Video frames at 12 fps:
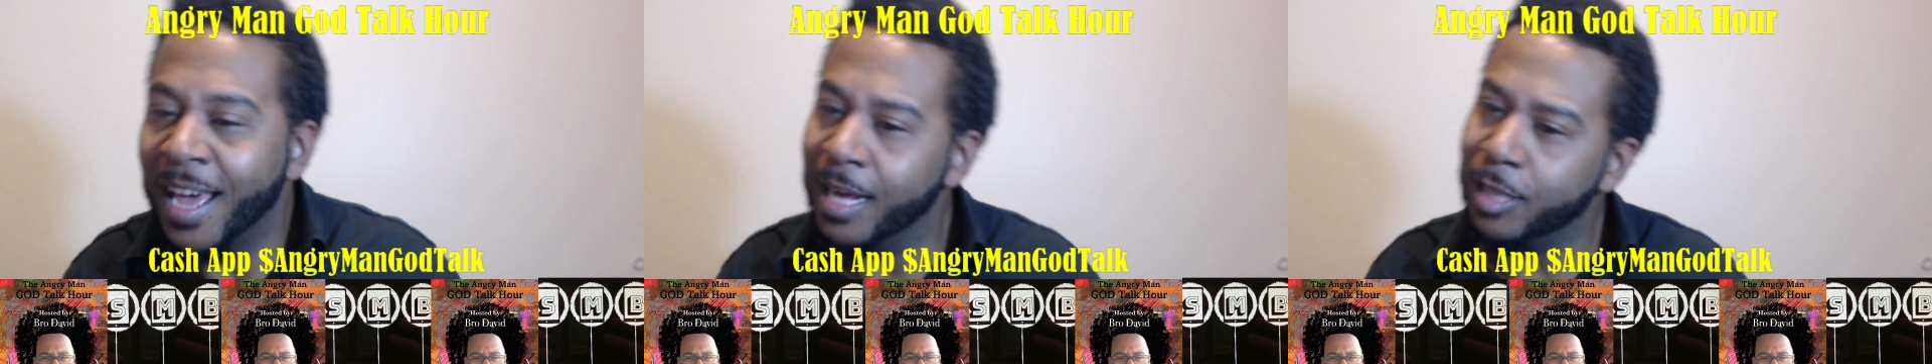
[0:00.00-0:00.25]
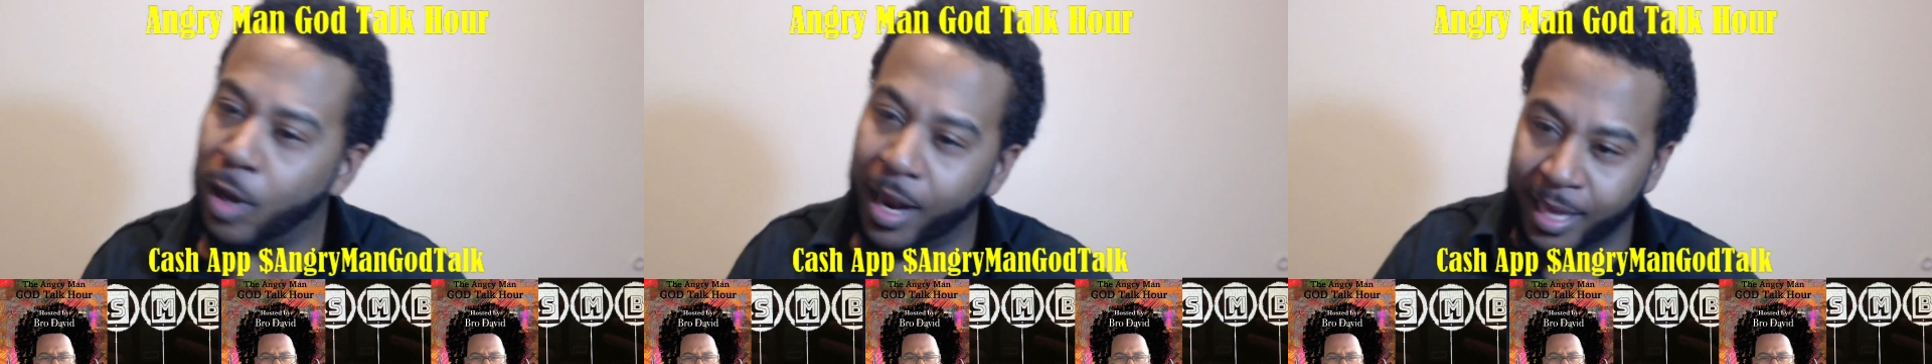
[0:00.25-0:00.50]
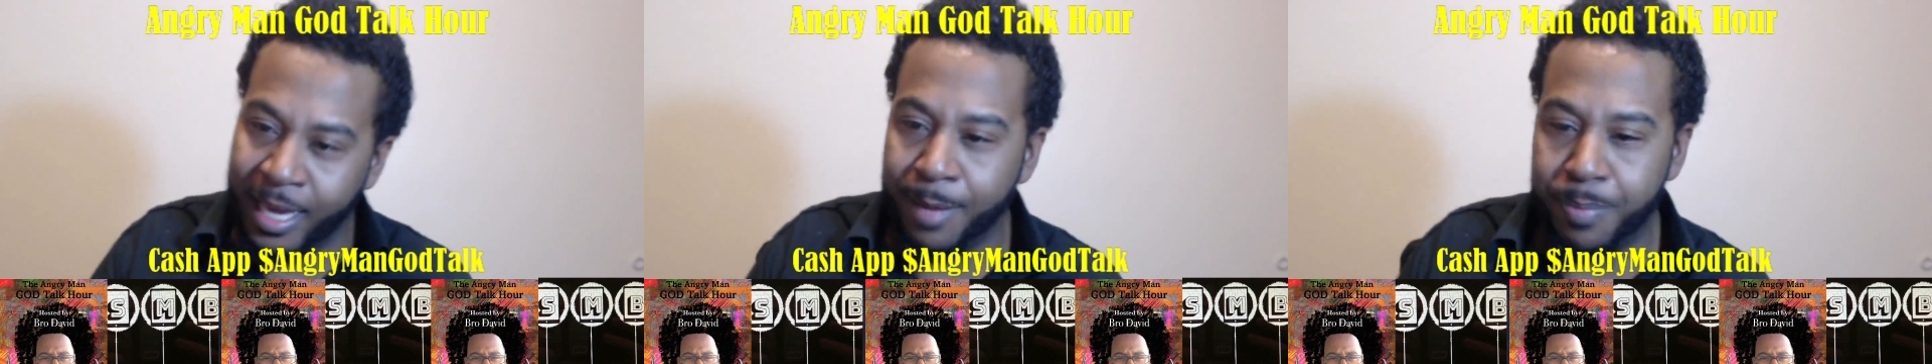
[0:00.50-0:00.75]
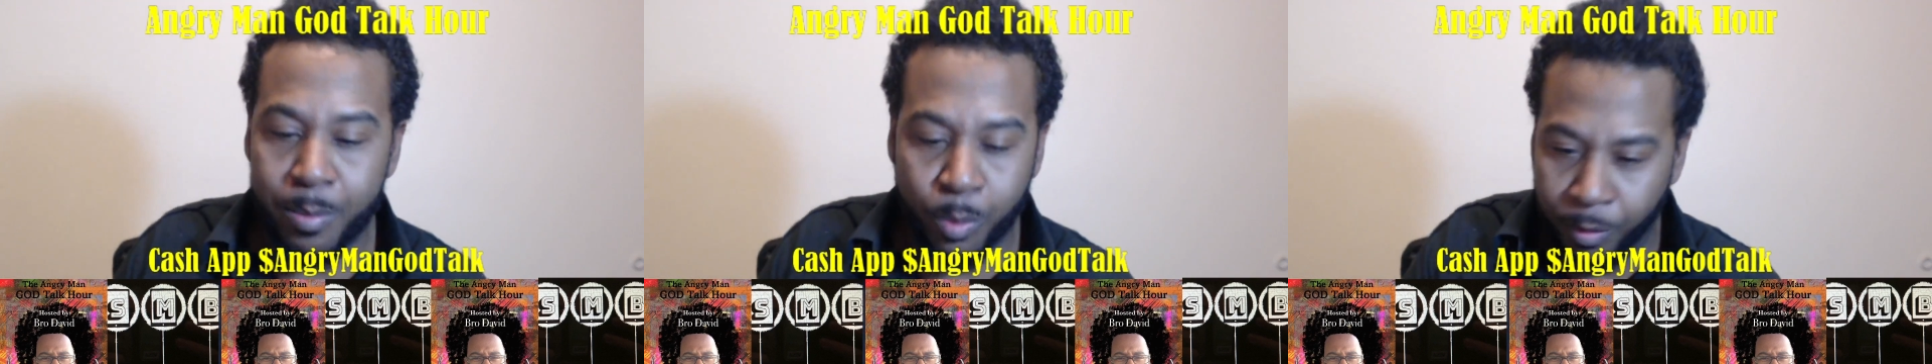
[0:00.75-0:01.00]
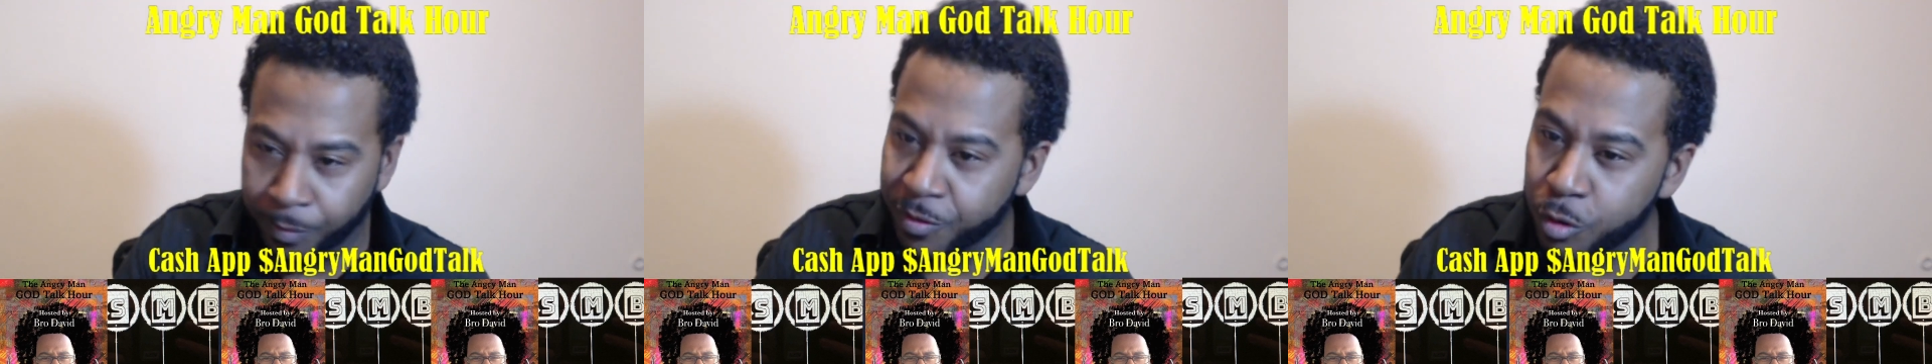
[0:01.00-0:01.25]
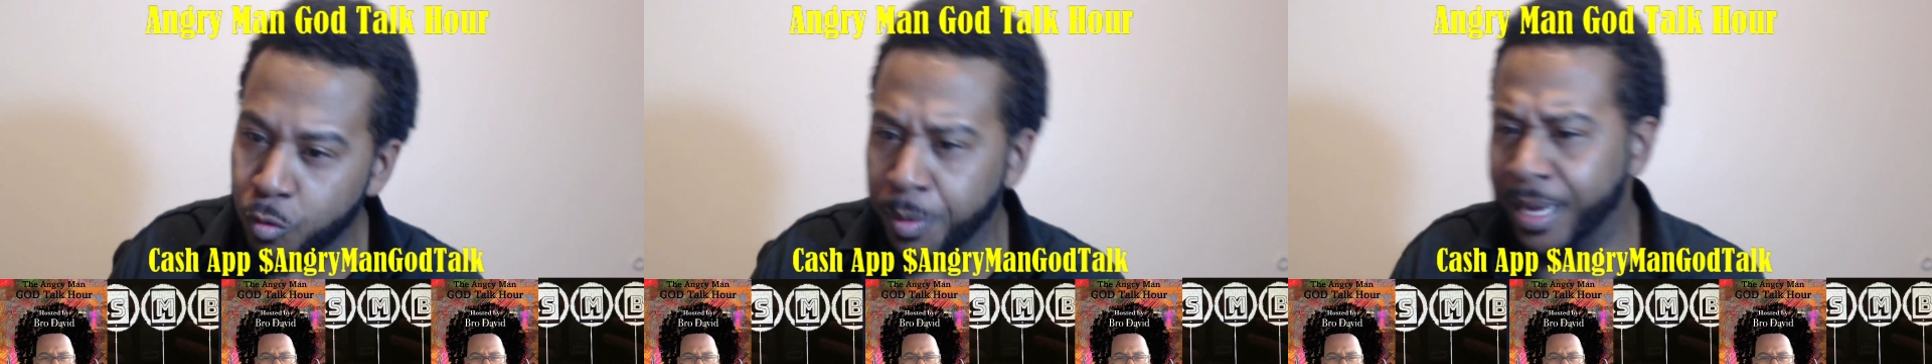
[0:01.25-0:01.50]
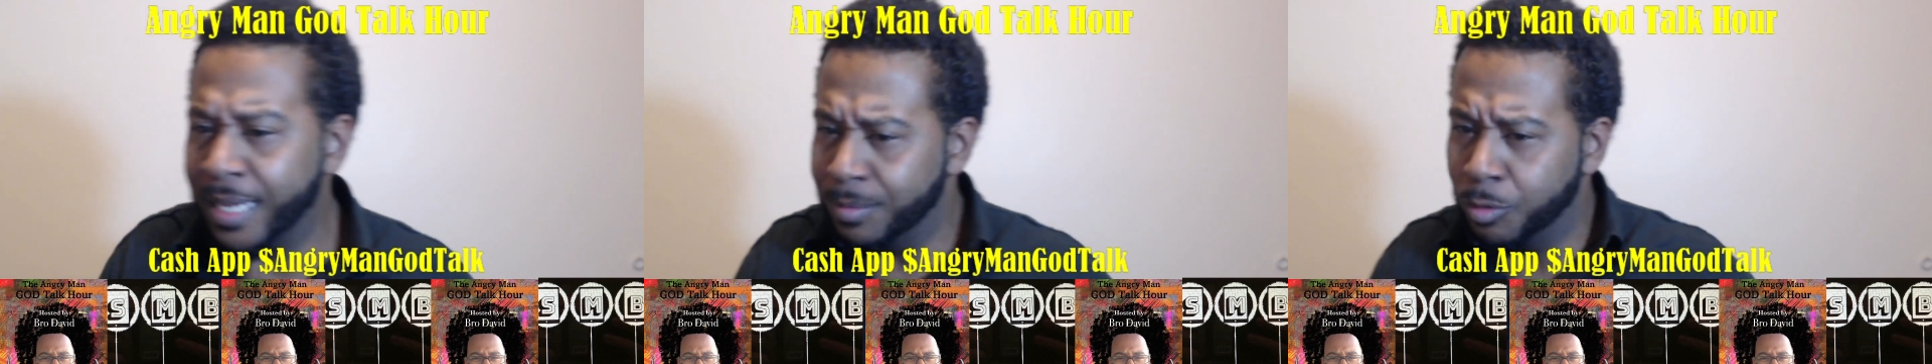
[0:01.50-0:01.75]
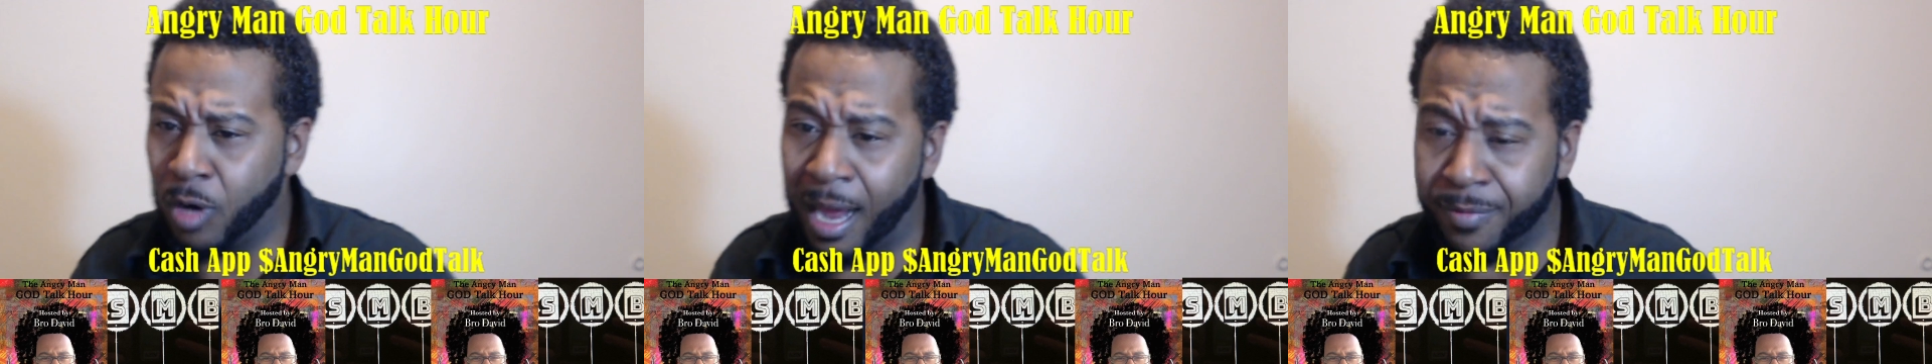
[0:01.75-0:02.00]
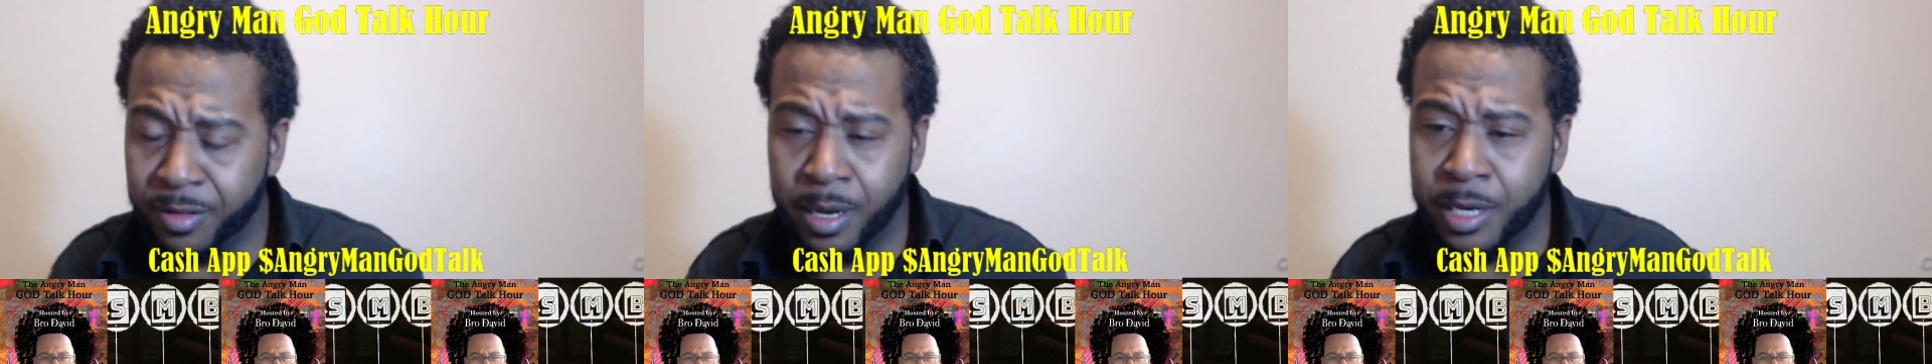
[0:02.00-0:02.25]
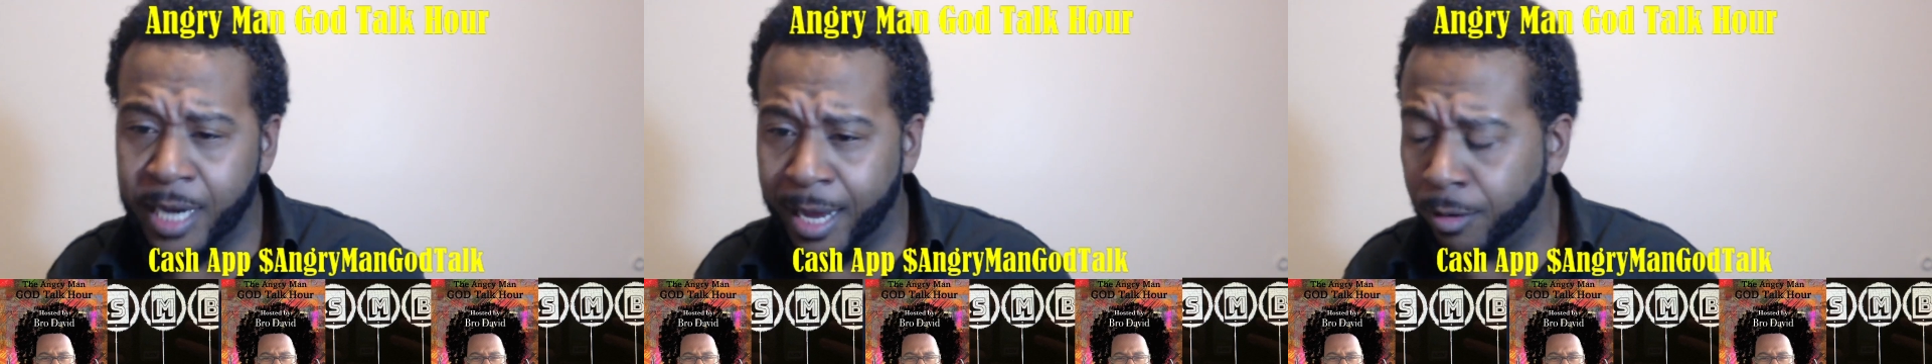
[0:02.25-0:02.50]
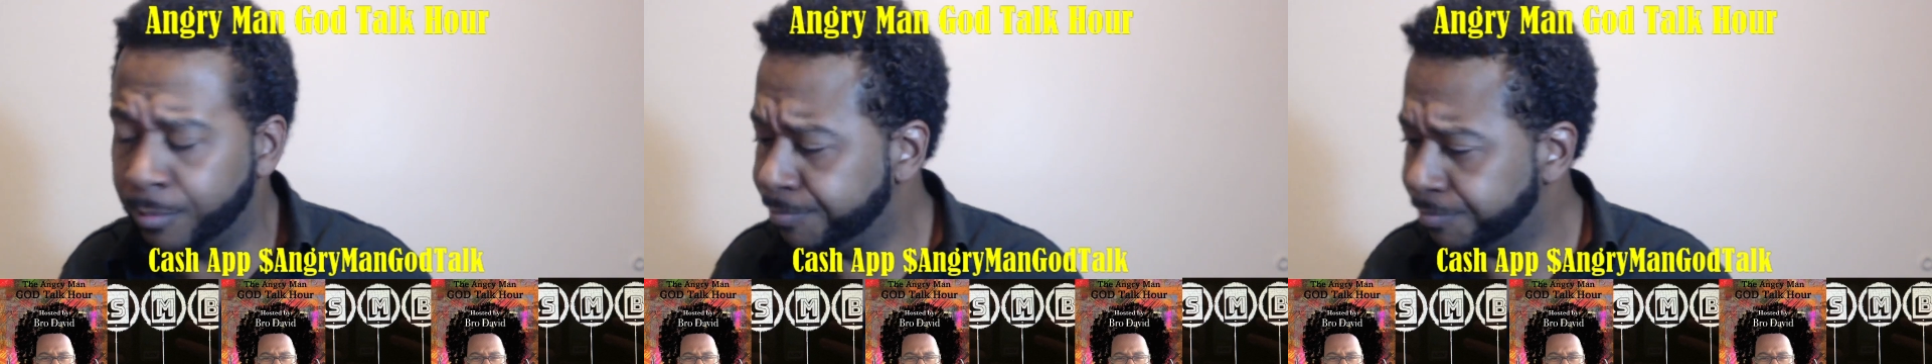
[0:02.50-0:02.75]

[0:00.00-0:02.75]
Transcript: to try to get people to view and get some traffic to the channel.